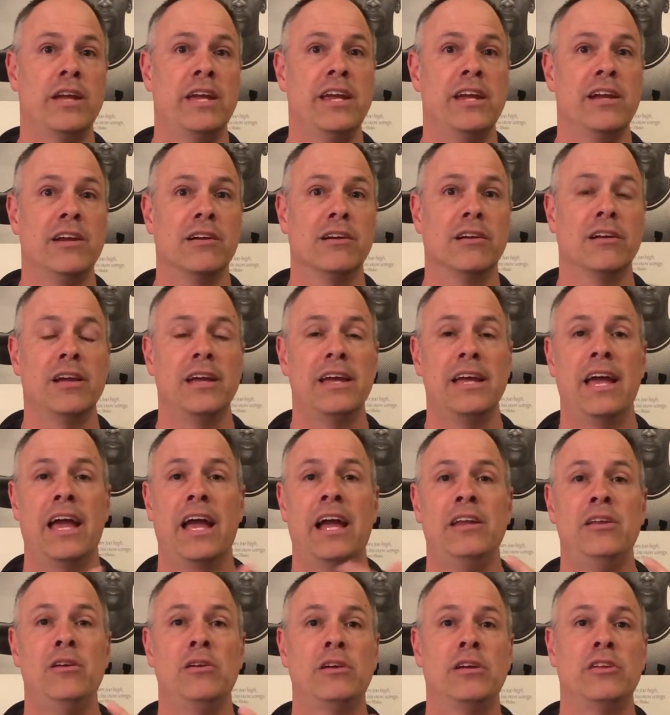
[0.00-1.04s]
here
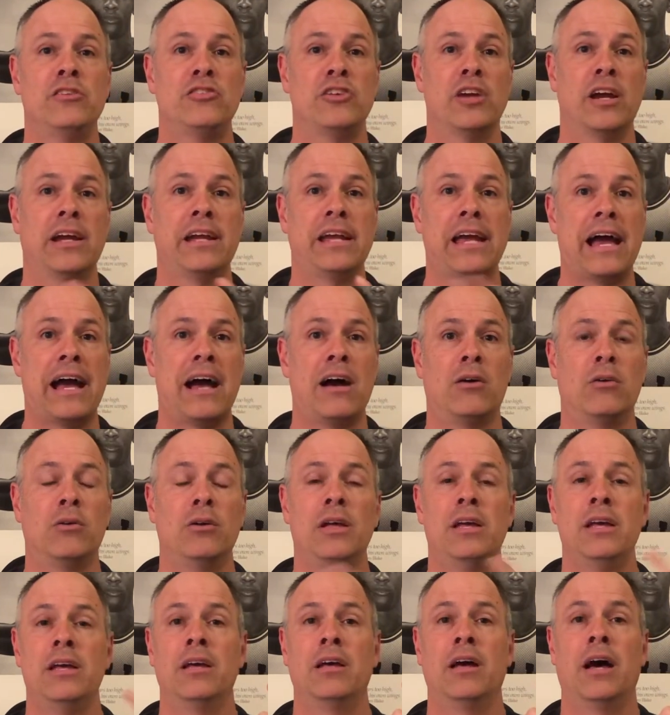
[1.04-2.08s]
and you can check
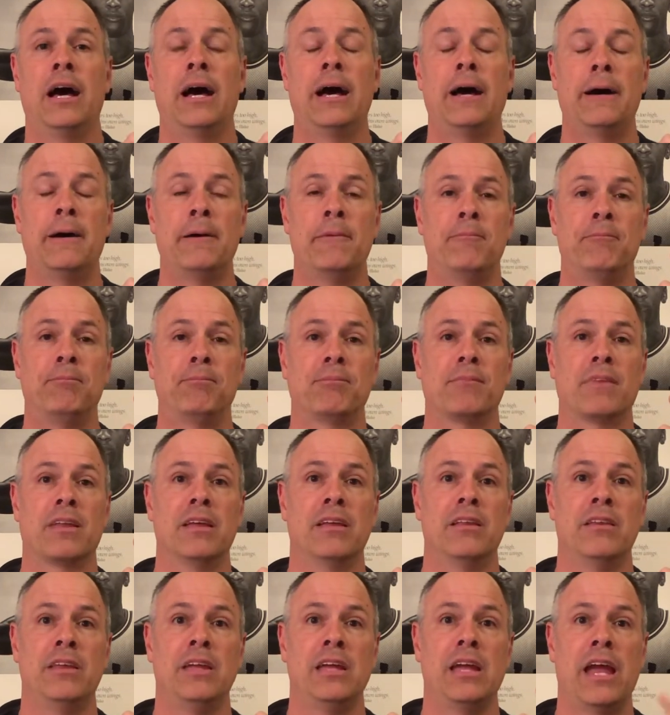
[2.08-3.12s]
out
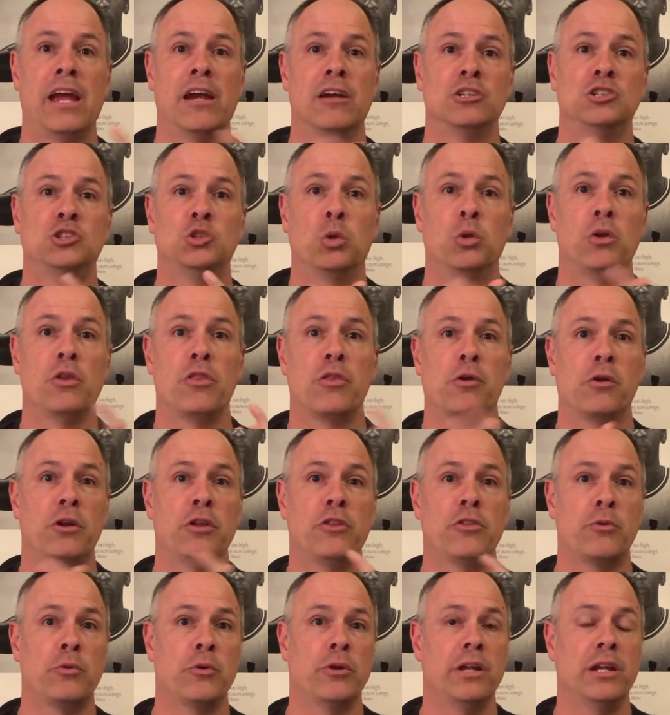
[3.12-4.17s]
the Air Jordan
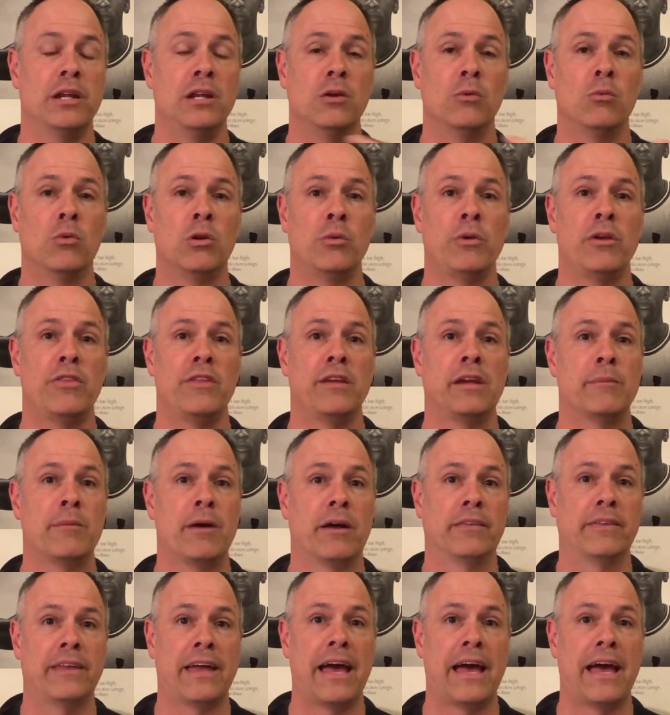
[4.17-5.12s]
33. What do we think about